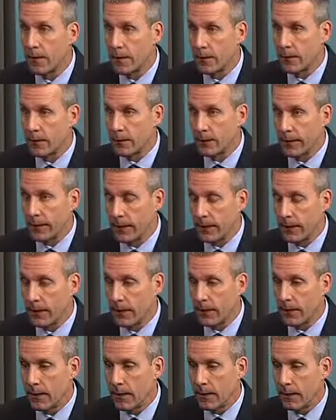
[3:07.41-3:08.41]
that has been
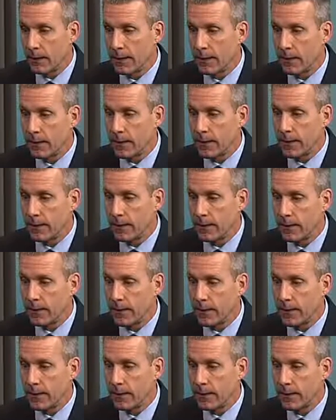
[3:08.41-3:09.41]

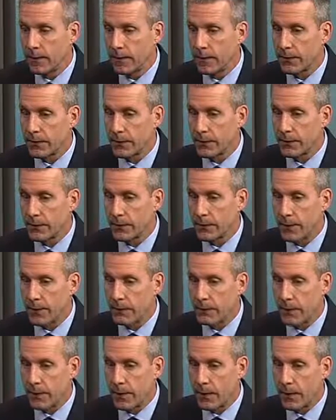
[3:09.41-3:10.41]
exhibiting different types
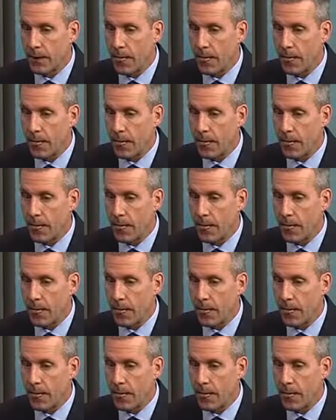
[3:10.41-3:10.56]
of